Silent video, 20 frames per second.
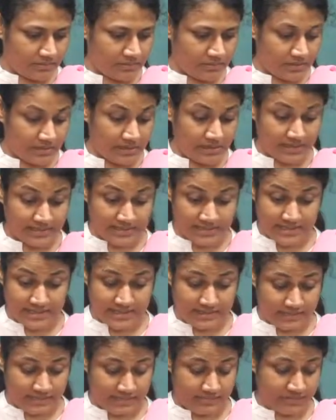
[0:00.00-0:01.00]

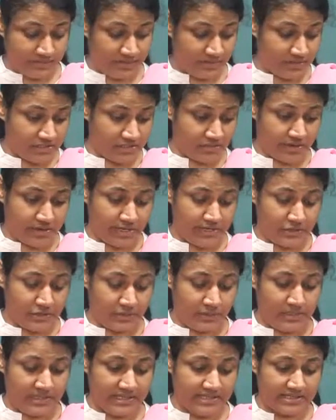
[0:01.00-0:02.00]
Exactly. He was trying to
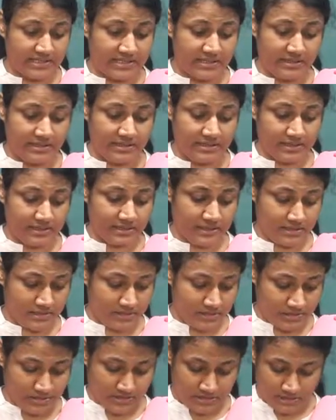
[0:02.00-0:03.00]
please the
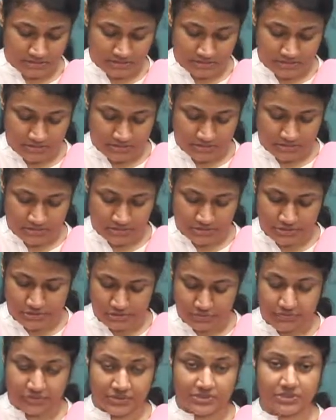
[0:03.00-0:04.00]

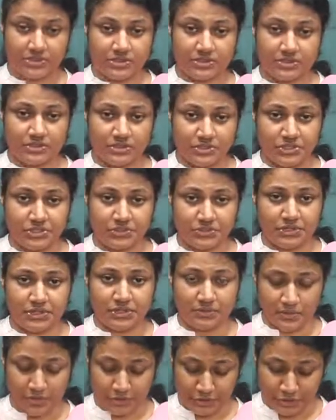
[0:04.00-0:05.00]
Jews. Jews. He
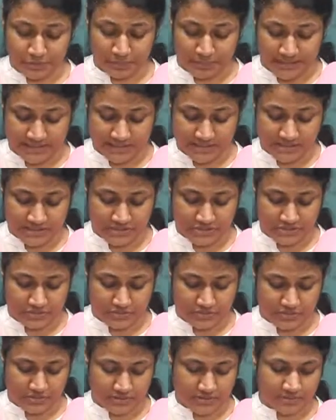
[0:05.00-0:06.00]
wanted to please the
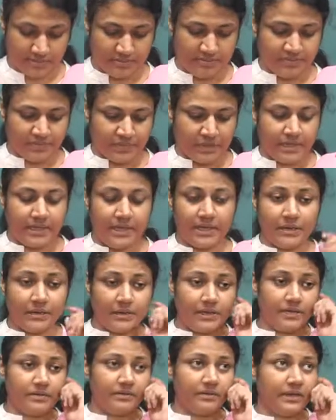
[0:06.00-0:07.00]
Jews. He could
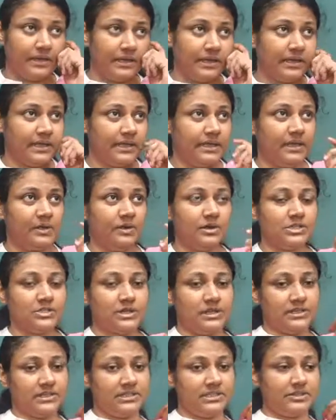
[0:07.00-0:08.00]
have, uh, he also
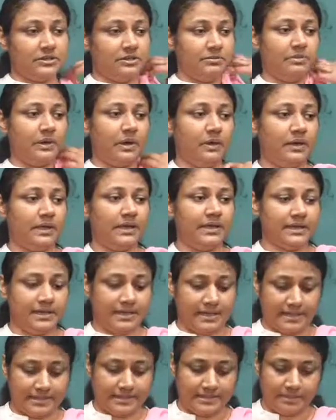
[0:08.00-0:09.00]
understood. Paul
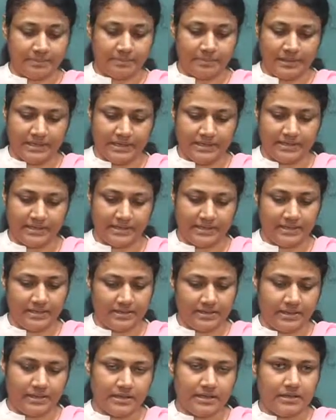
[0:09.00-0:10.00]
gariki tappu ledani,
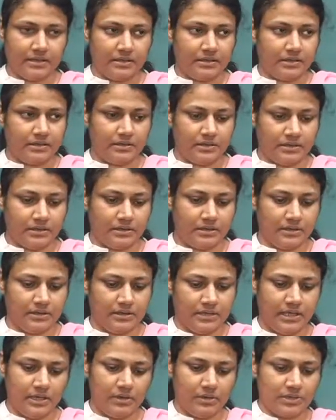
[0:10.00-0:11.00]

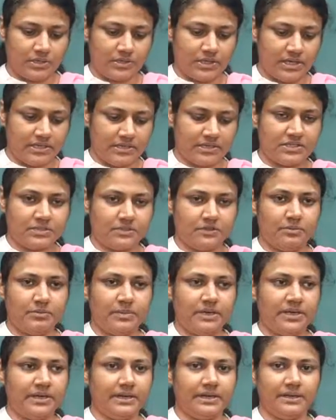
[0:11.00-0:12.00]
he also understood.
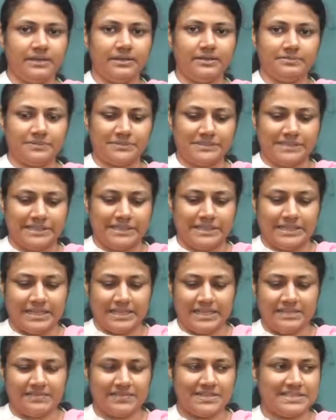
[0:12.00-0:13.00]
But uh,
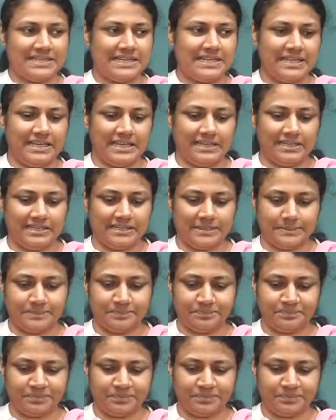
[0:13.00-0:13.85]
he was like, yudulki